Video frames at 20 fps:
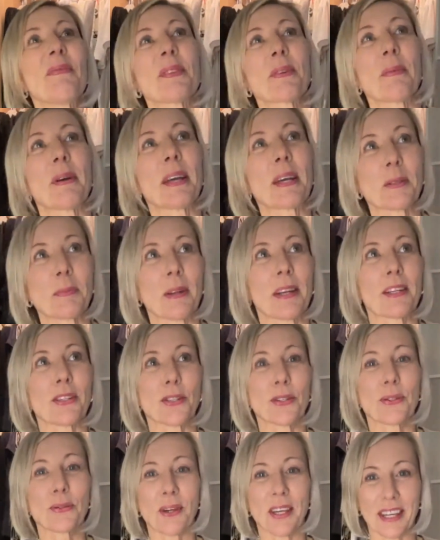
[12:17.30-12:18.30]
So my husband
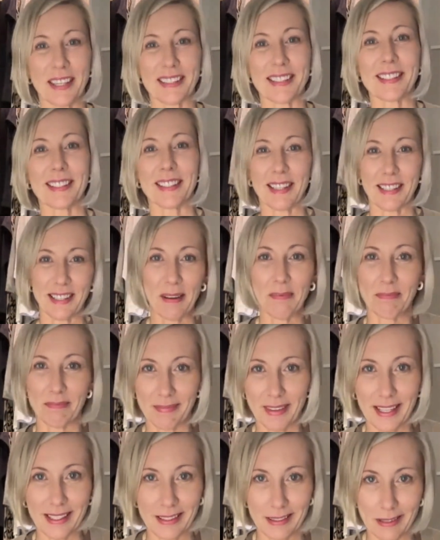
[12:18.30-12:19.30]
has 2 kids, and
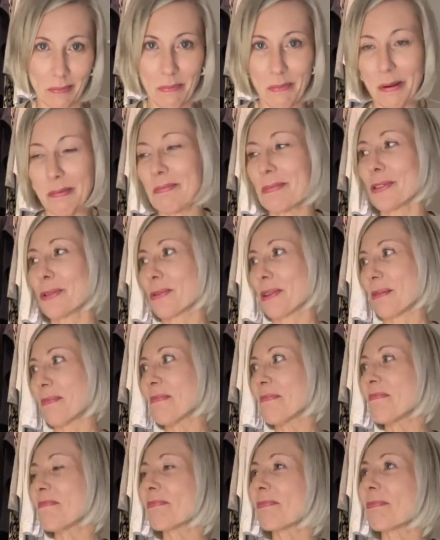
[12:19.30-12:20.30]
I'm a stepmom to
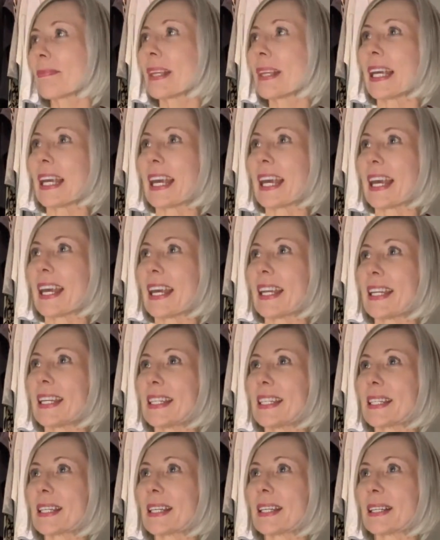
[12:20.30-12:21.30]
them.
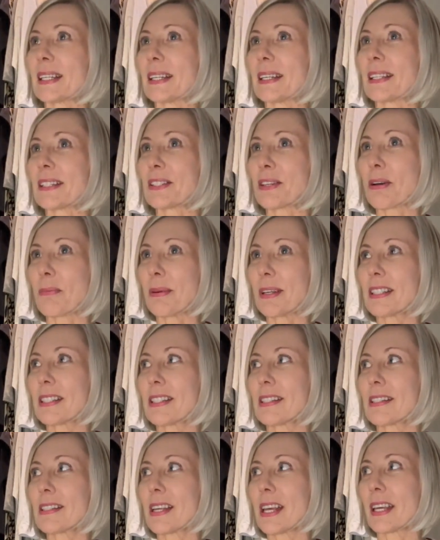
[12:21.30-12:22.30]
And
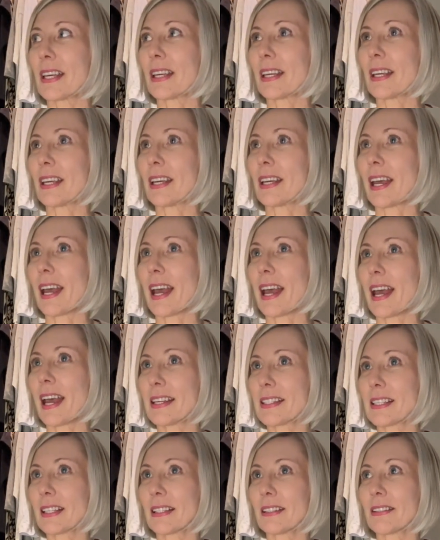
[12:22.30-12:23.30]
Thomas
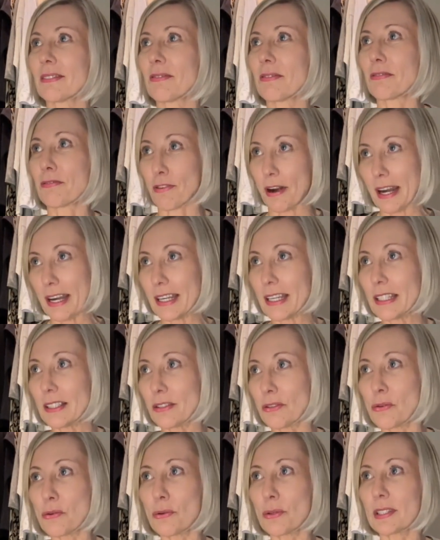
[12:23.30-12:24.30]
has a
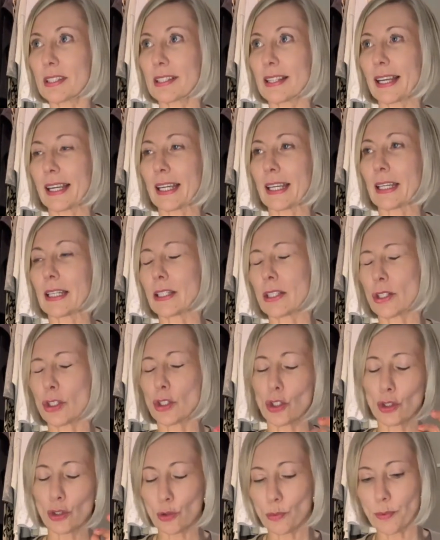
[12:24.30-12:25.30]
friend who is like
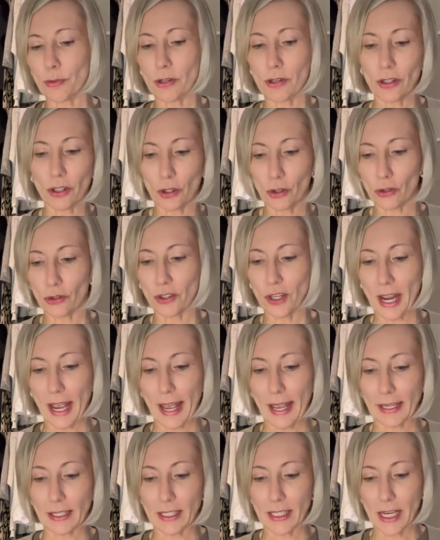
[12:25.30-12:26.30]
super good
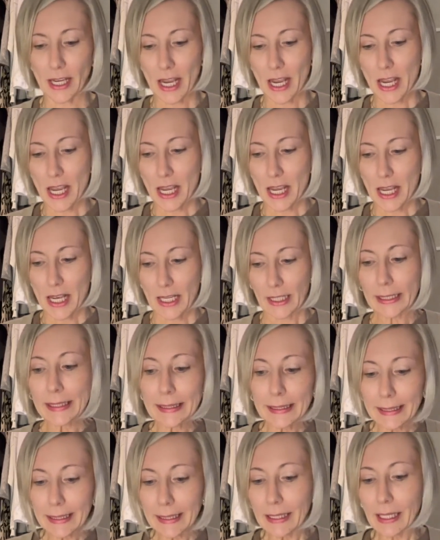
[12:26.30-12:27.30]
at
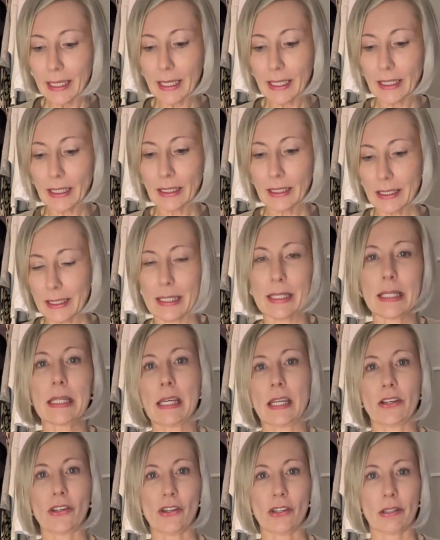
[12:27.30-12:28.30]
cleaning
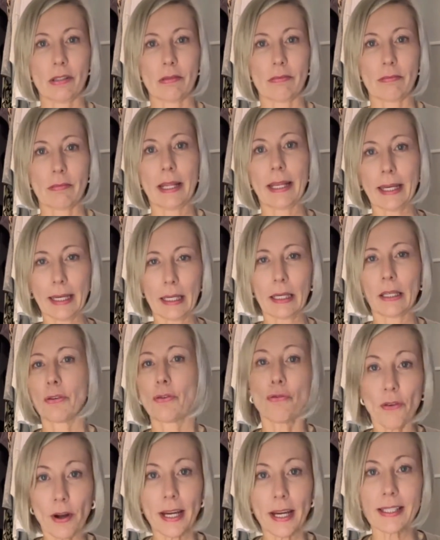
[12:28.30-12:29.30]
sneakers, like
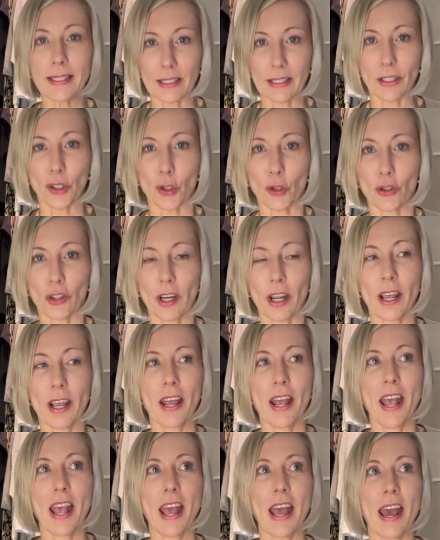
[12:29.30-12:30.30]
crazy good.
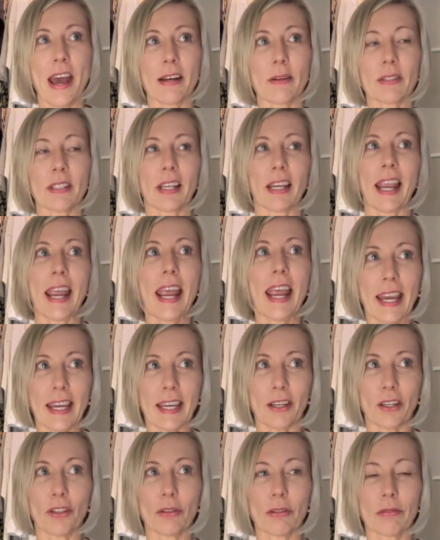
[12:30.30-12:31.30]
And I was like,
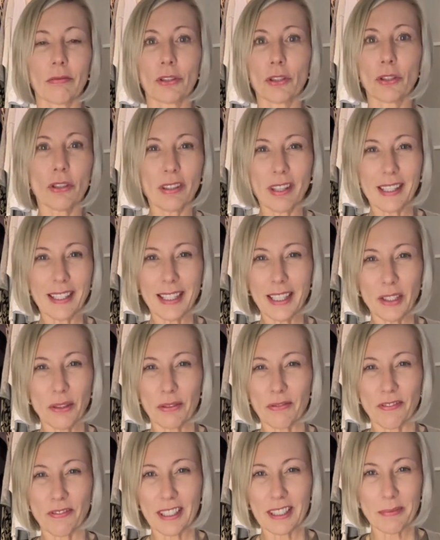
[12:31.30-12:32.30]
hey, do you think he
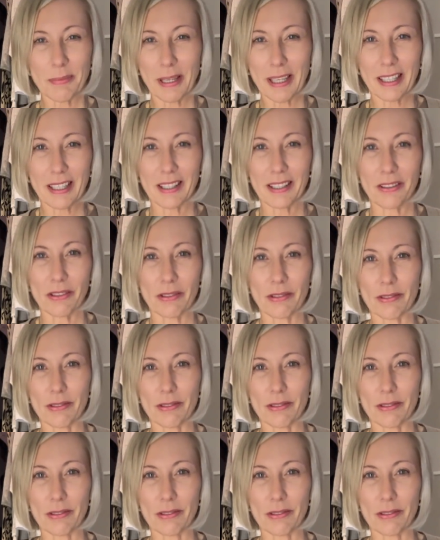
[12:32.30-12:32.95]
could fix my